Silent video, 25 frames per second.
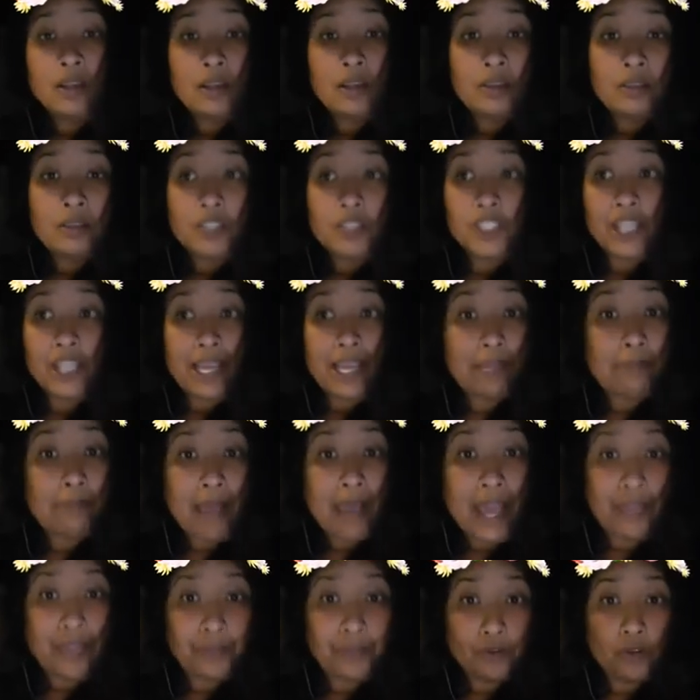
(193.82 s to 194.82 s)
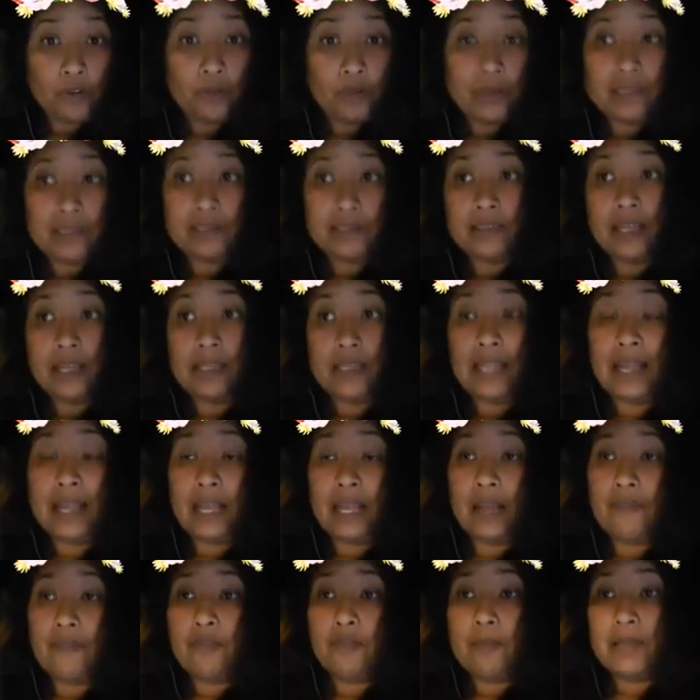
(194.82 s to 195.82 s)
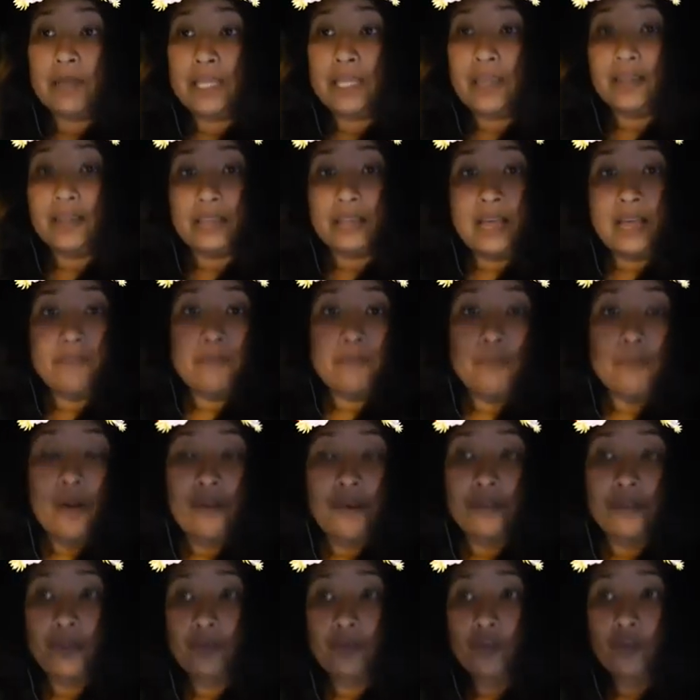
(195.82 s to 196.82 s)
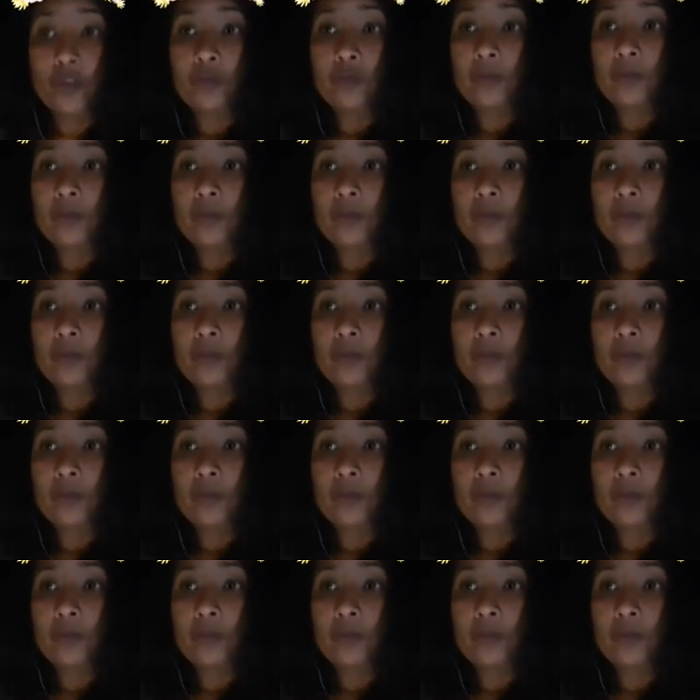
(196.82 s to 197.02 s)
shared bathroom. It's not like everybody gonna have a private room.